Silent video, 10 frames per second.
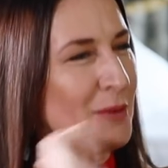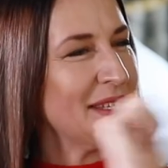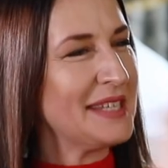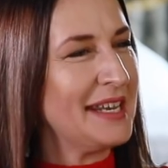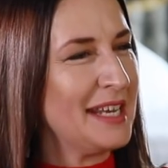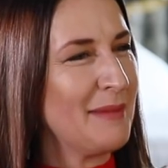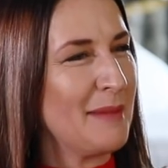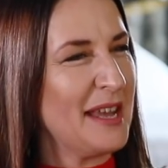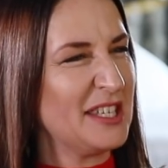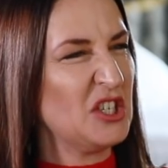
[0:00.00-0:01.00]
You'll be sending me
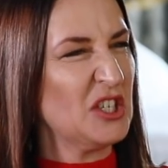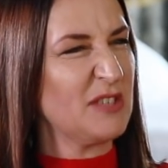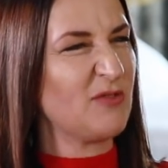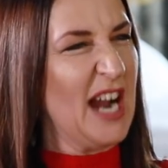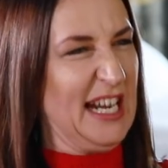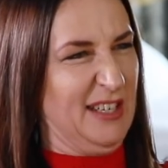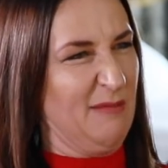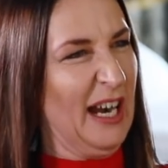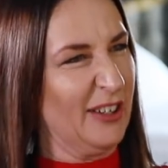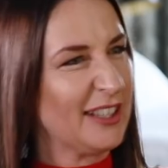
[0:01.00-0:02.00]
messages right
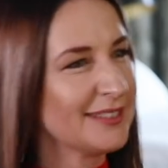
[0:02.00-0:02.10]
tomorrow.